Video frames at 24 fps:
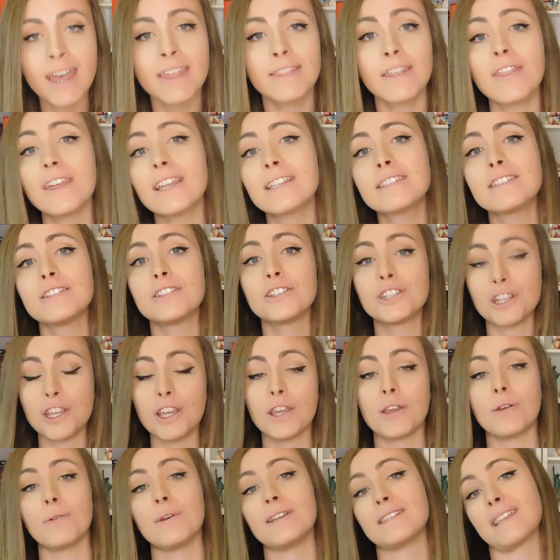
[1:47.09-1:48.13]
The thing to do
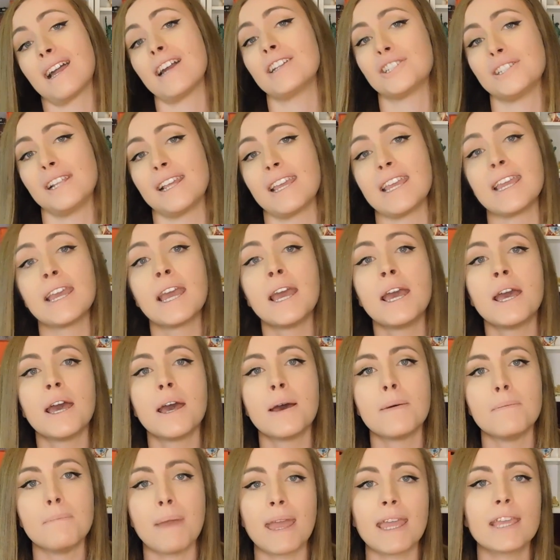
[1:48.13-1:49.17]
is actually
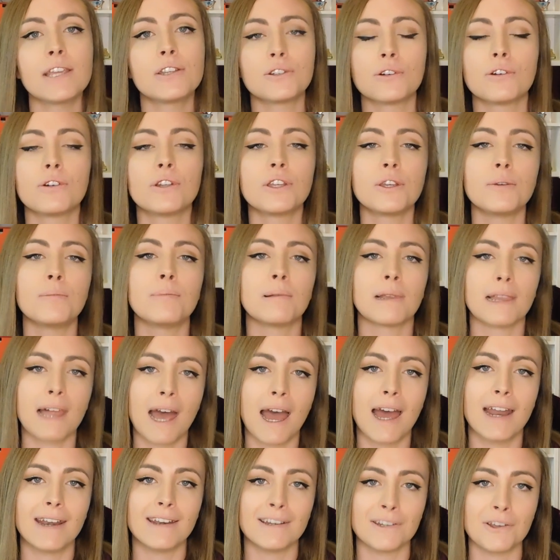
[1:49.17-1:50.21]
make sure you
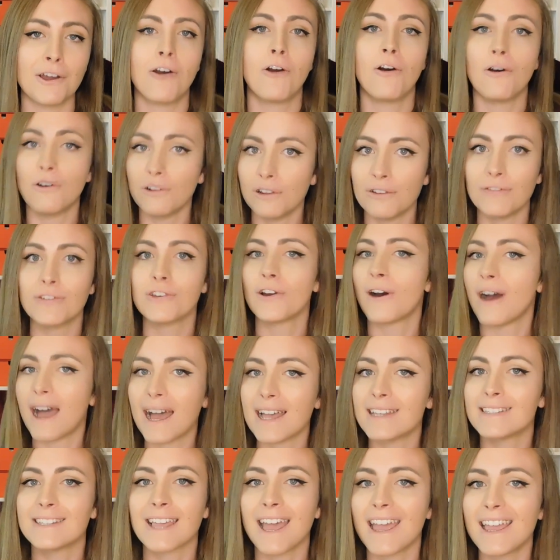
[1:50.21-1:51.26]
plan all of your
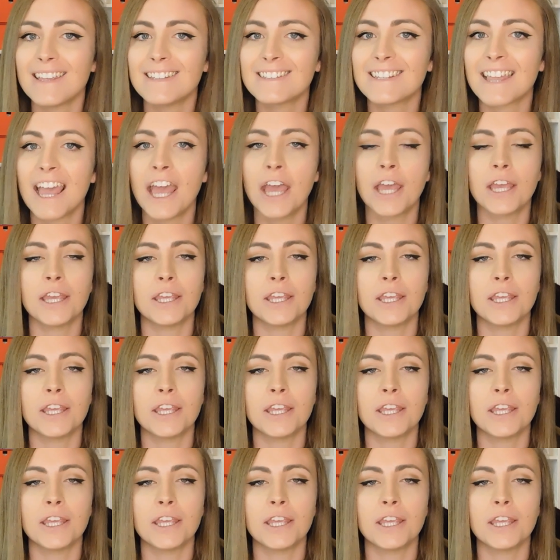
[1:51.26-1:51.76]
essays.